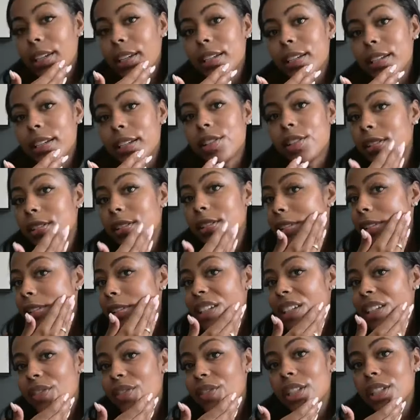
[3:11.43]
It
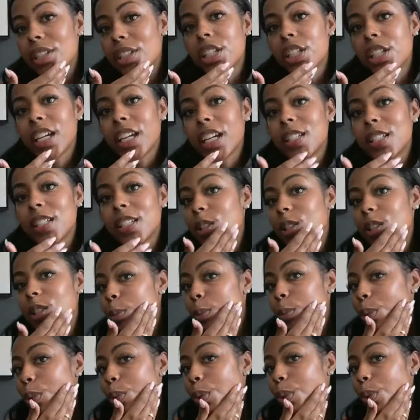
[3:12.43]
really just leaves
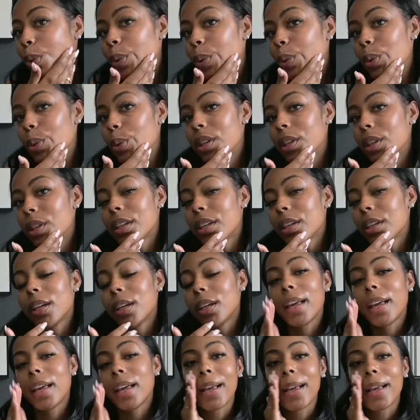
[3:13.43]
such a
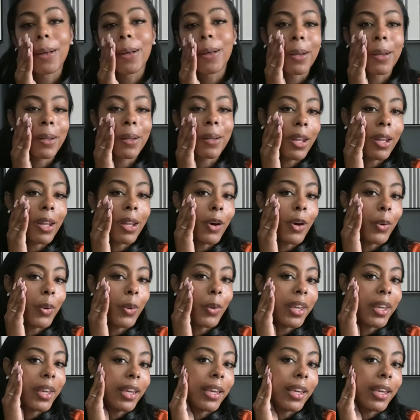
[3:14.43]
smooth and
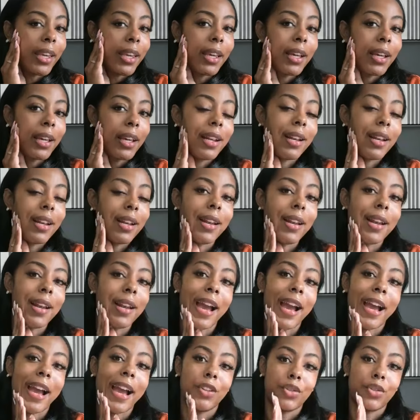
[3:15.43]

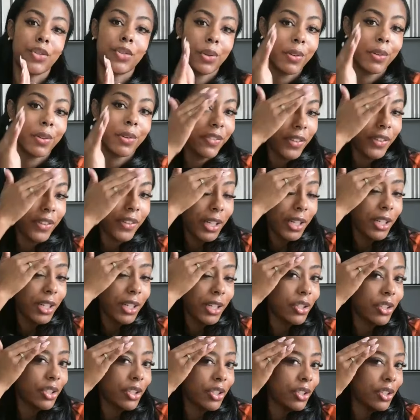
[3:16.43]
glowy,
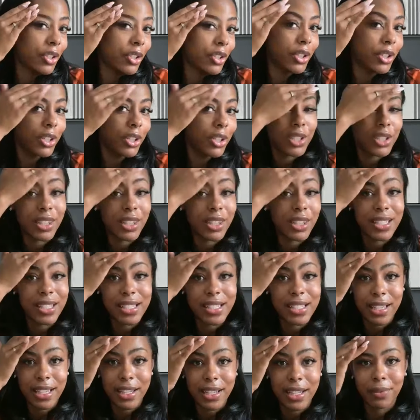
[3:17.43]
natural finish
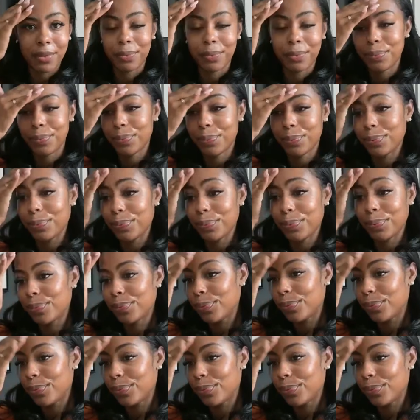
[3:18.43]
to the skin.